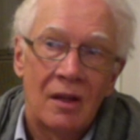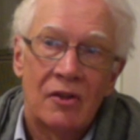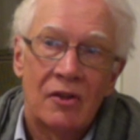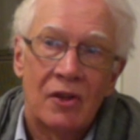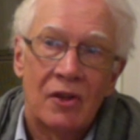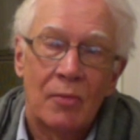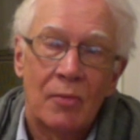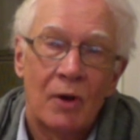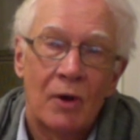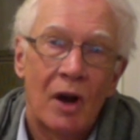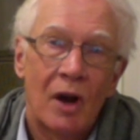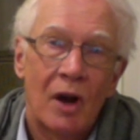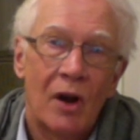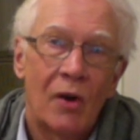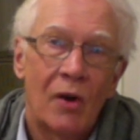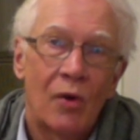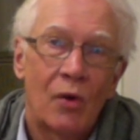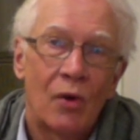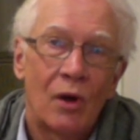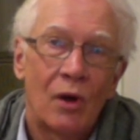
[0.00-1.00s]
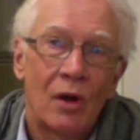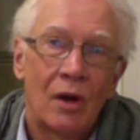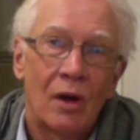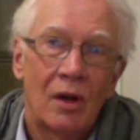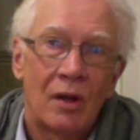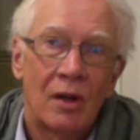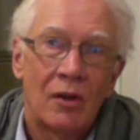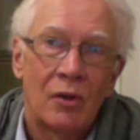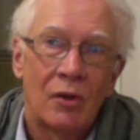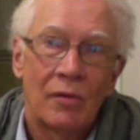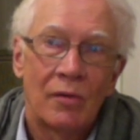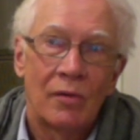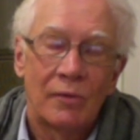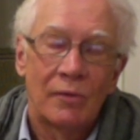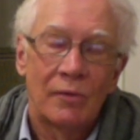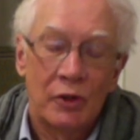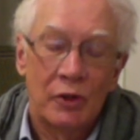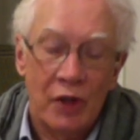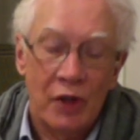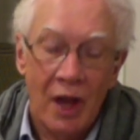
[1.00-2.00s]
Somehow,
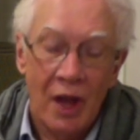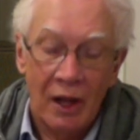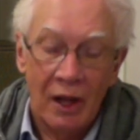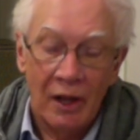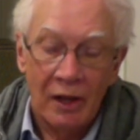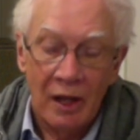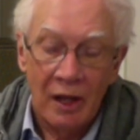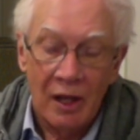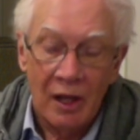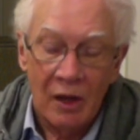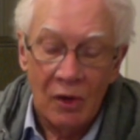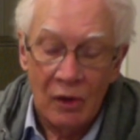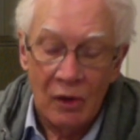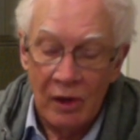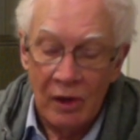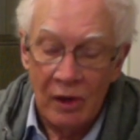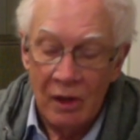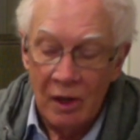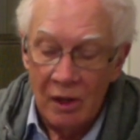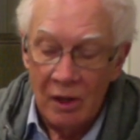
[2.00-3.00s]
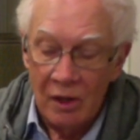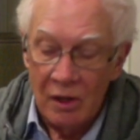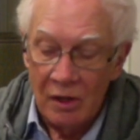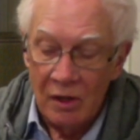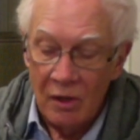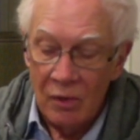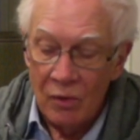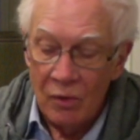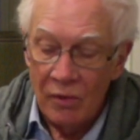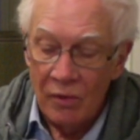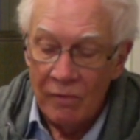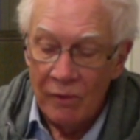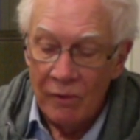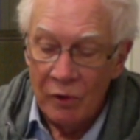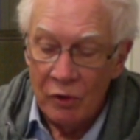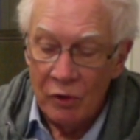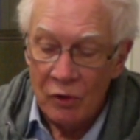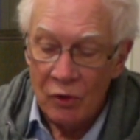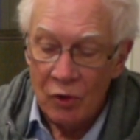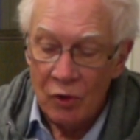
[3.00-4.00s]
universality or the
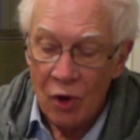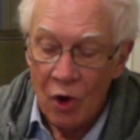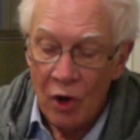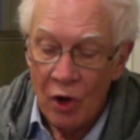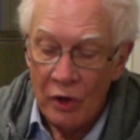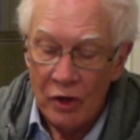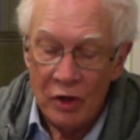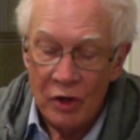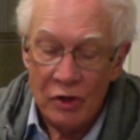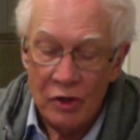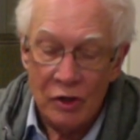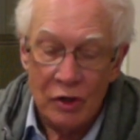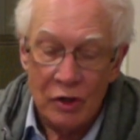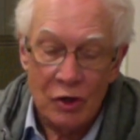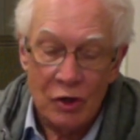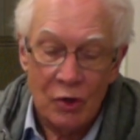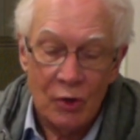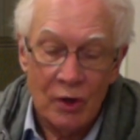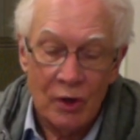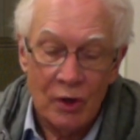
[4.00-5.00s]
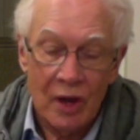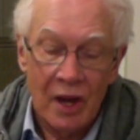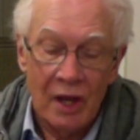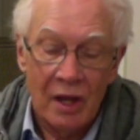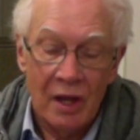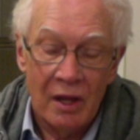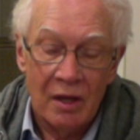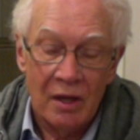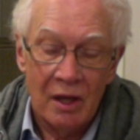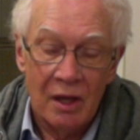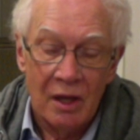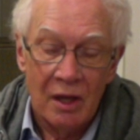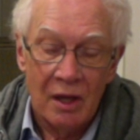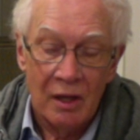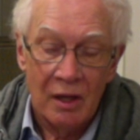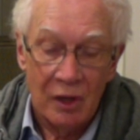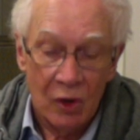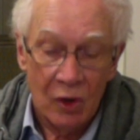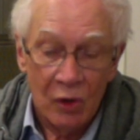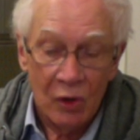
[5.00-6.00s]
universal consciousness created
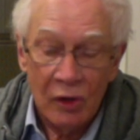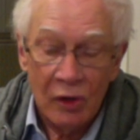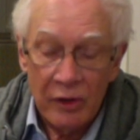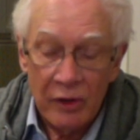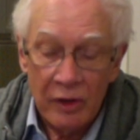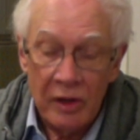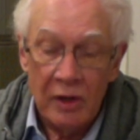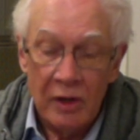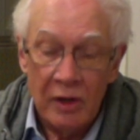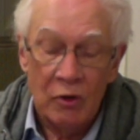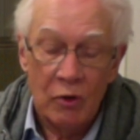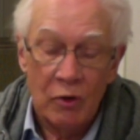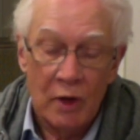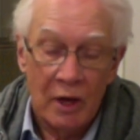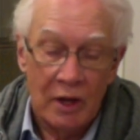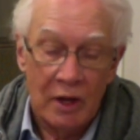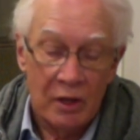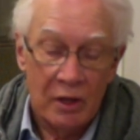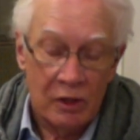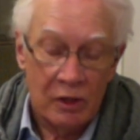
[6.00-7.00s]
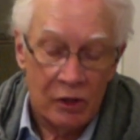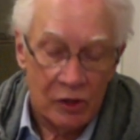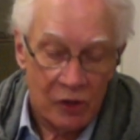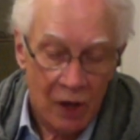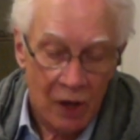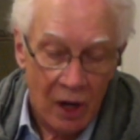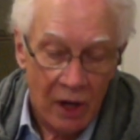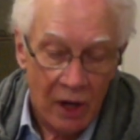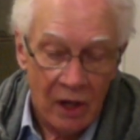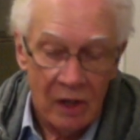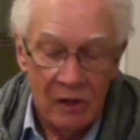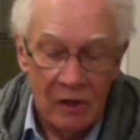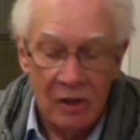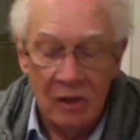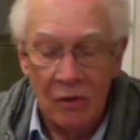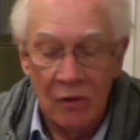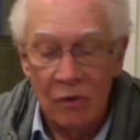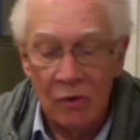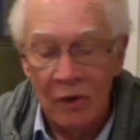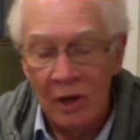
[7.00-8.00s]
the earth and then created societies
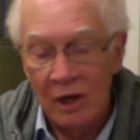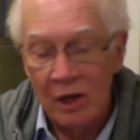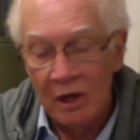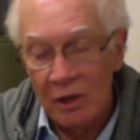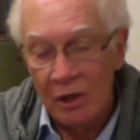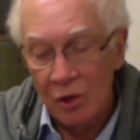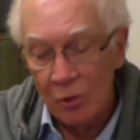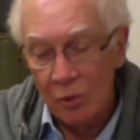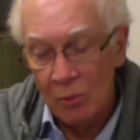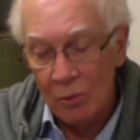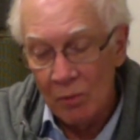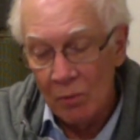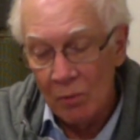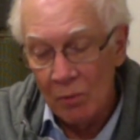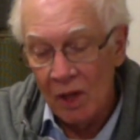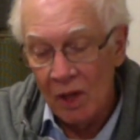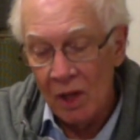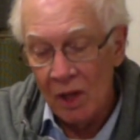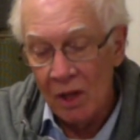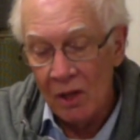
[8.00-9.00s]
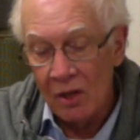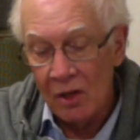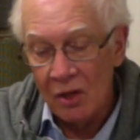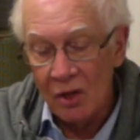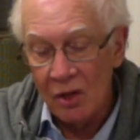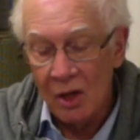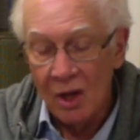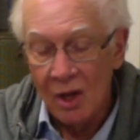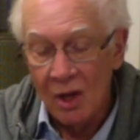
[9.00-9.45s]
and created human beings